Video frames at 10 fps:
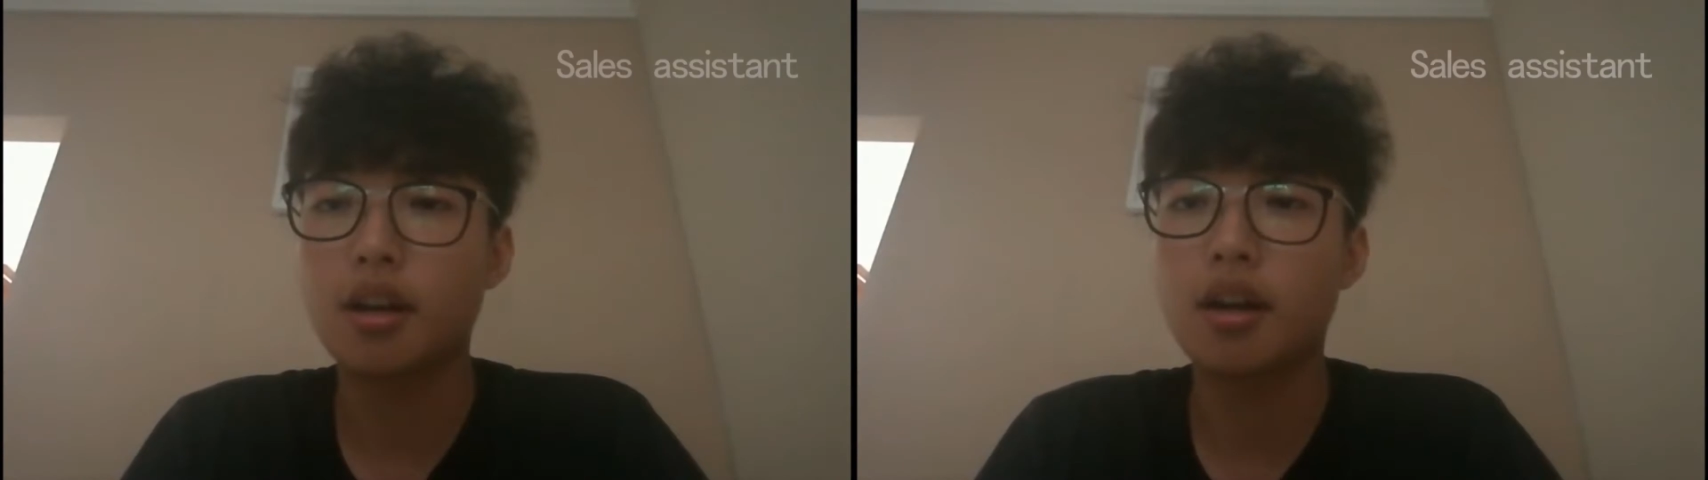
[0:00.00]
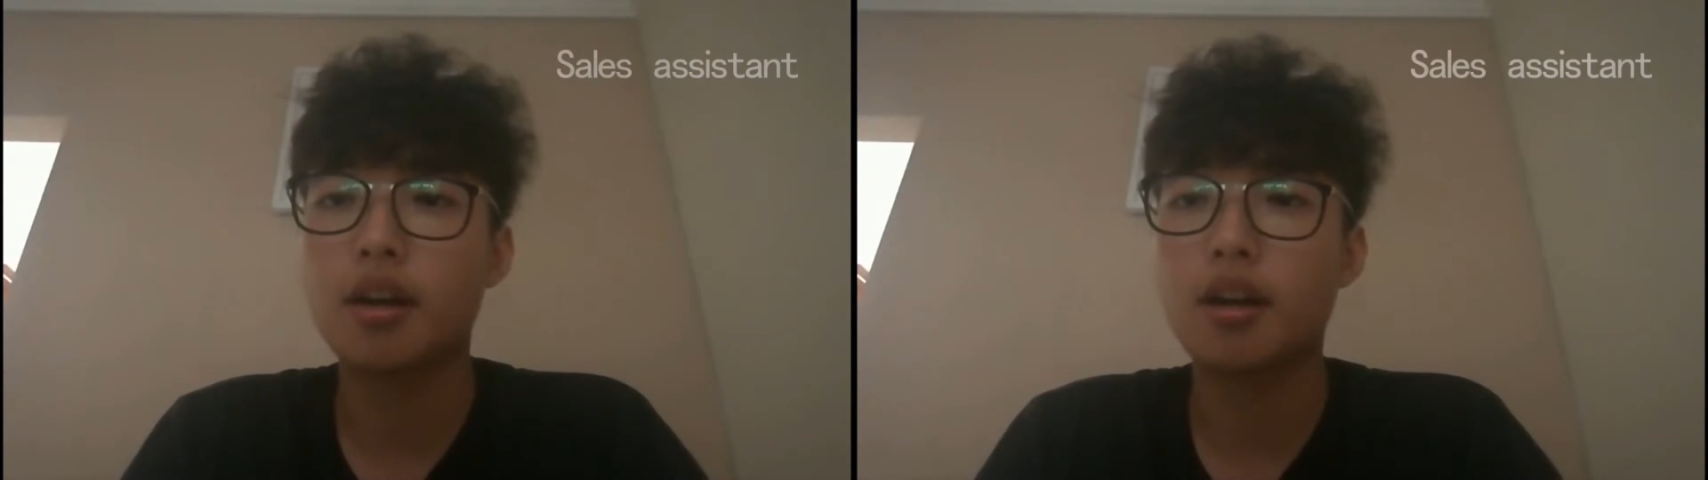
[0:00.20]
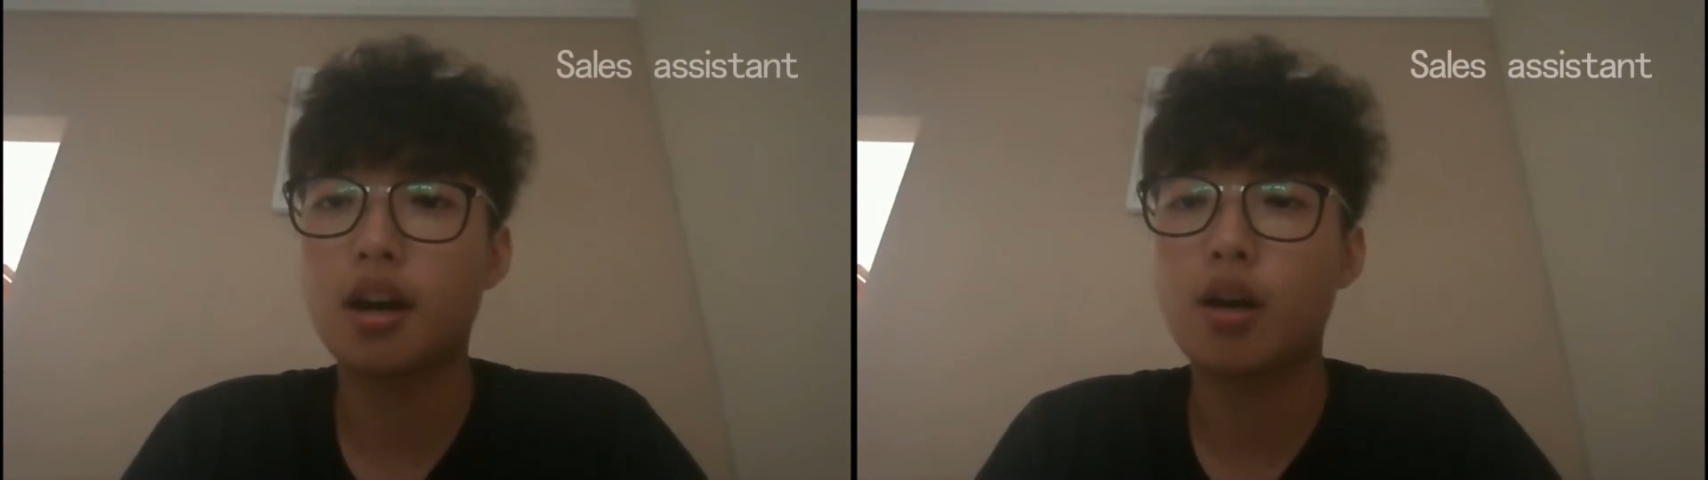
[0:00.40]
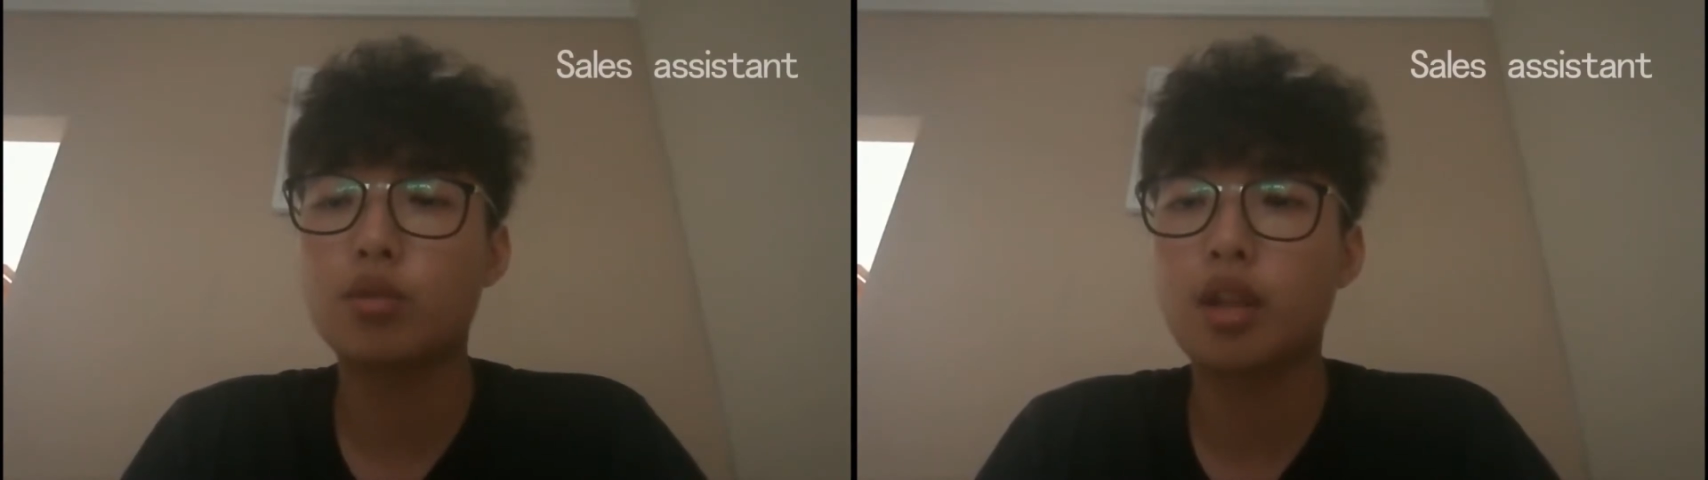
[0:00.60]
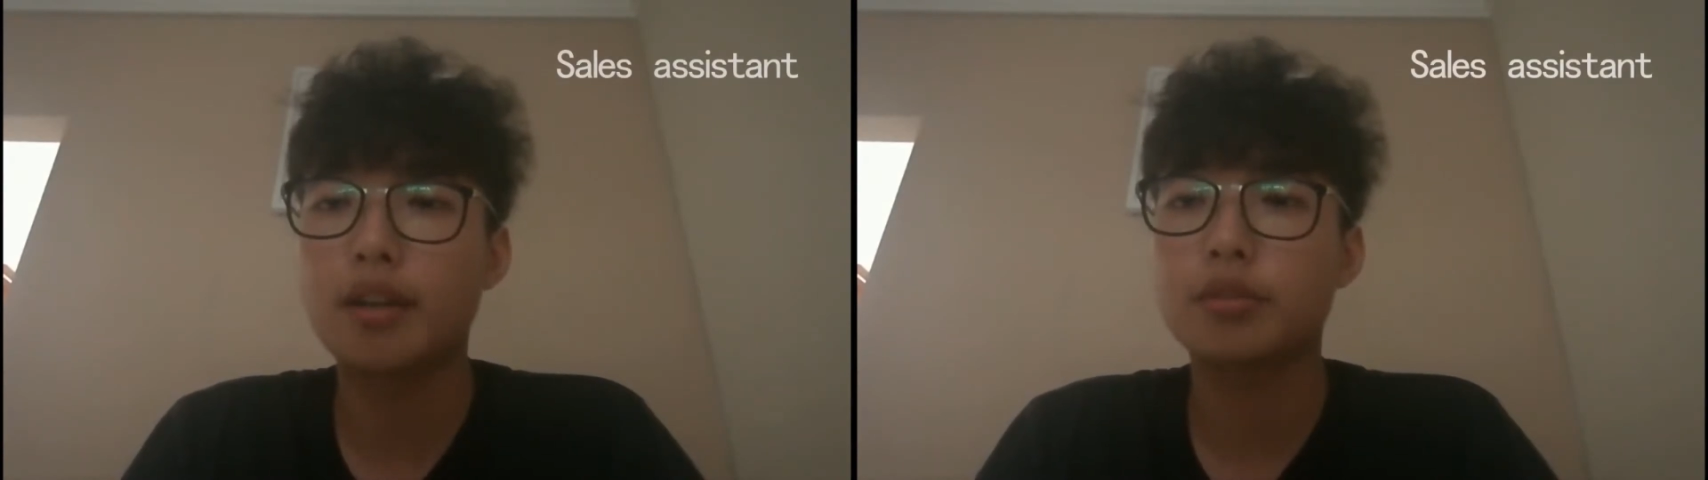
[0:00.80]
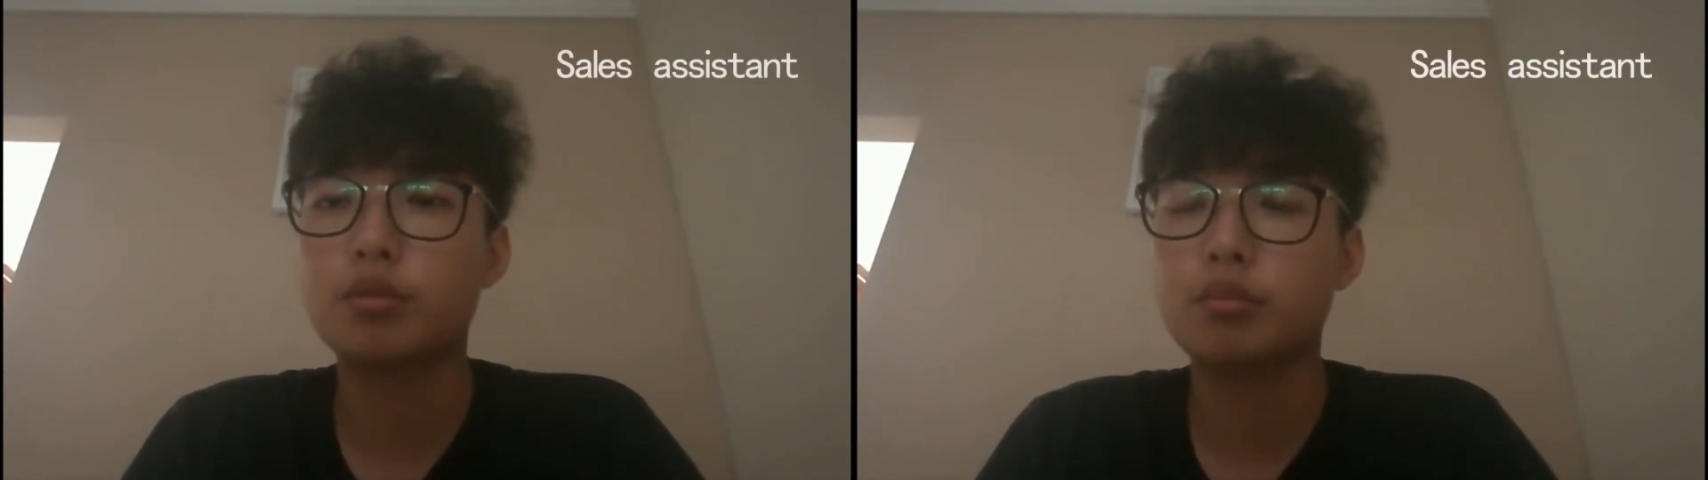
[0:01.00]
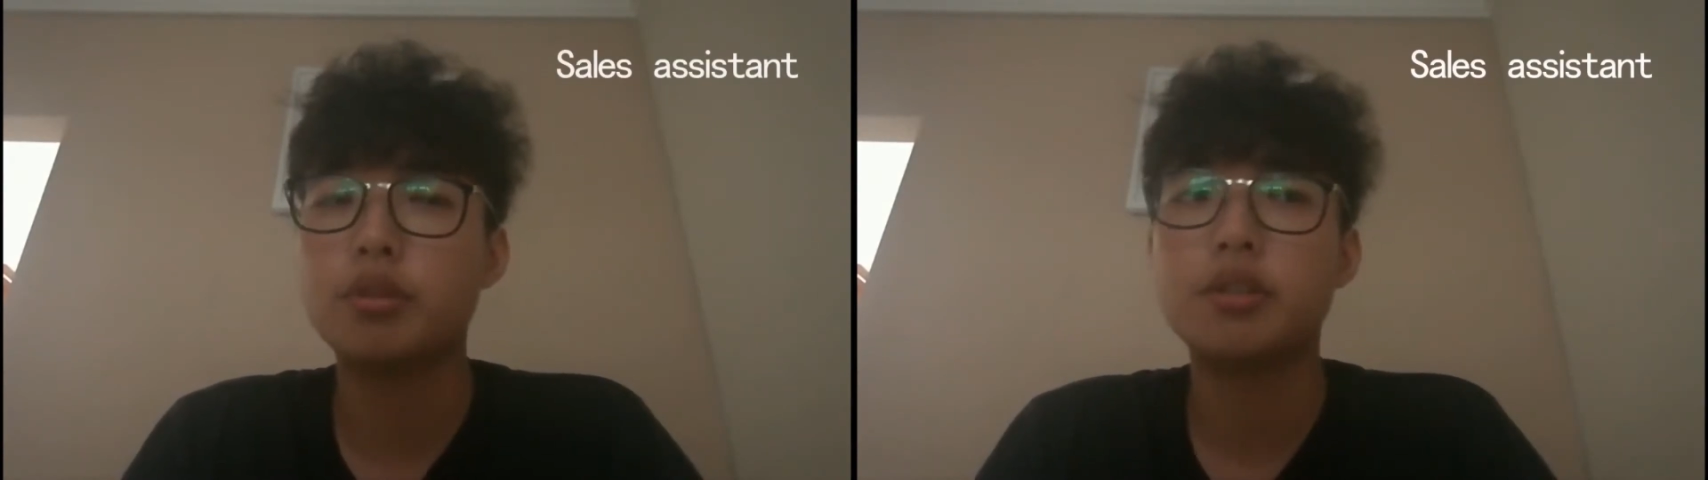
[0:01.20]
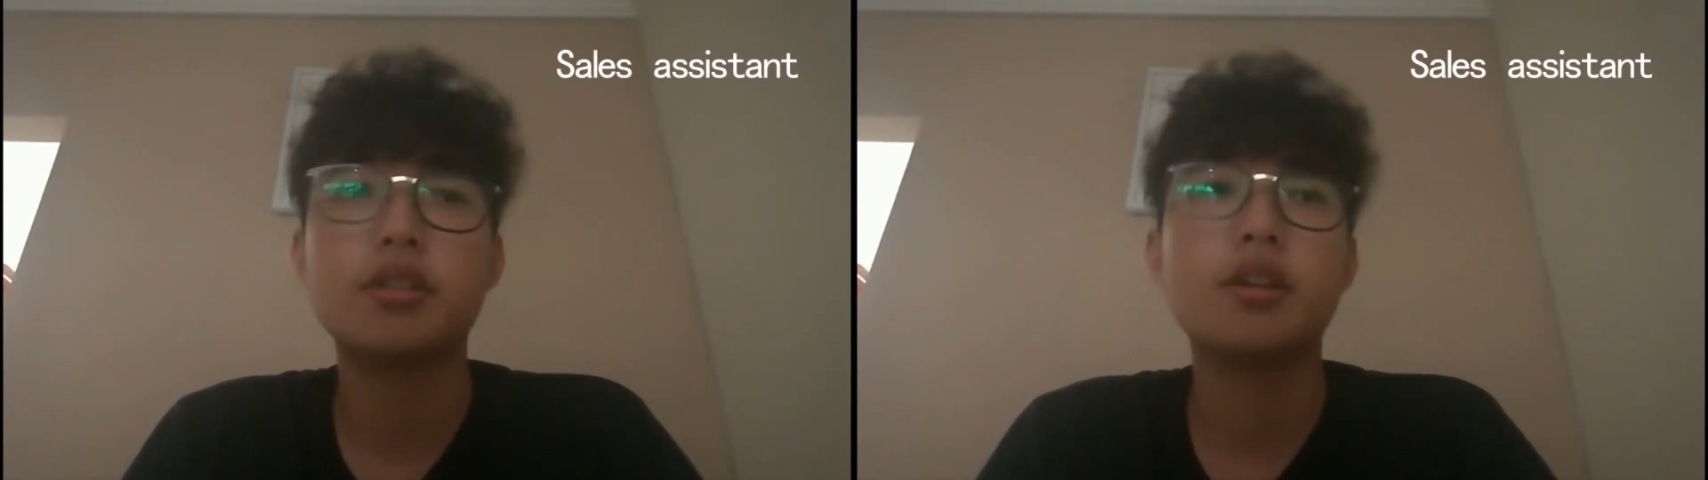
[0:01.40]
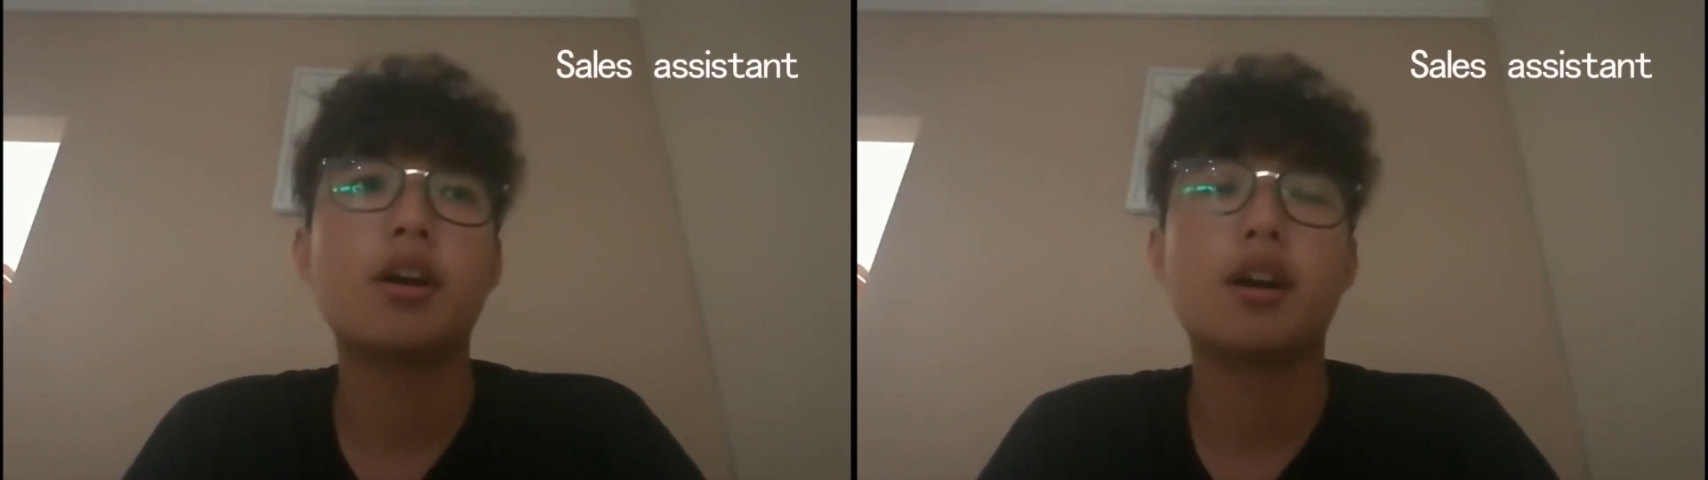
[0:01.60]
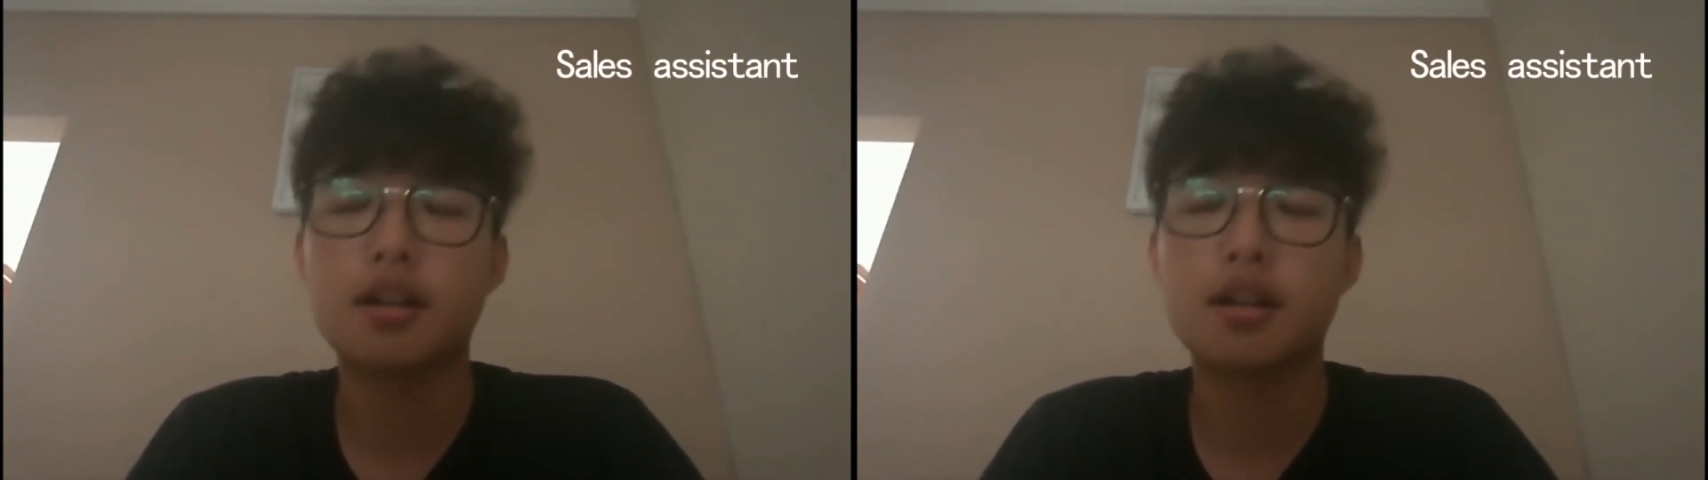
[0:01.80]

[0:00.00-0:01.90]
I would like to be a